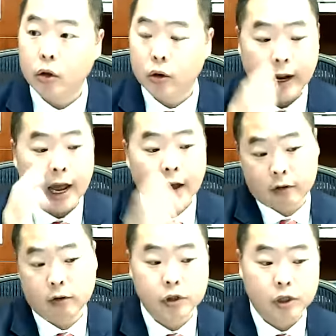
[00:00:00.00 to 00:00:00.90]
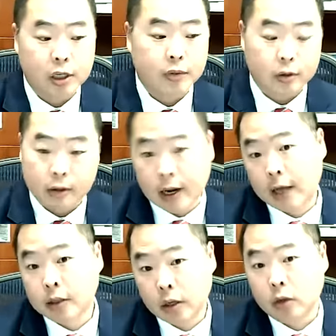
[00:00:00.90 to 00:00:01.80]
you can have cruise ships that are
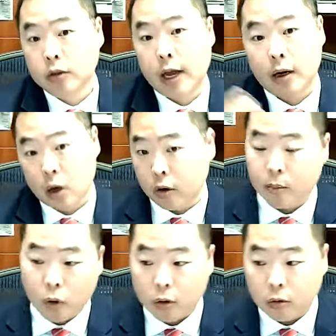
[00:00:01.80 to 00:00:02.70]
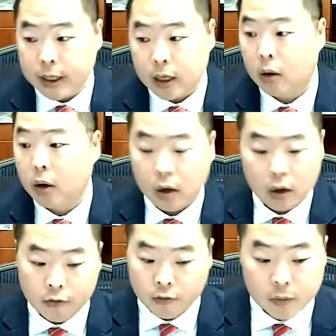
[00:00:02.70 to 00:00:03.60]
non-Jones Act going to Puerto Rico
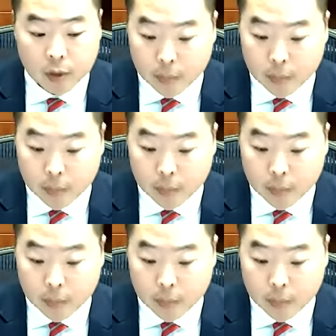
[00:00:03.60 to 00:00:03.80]
from the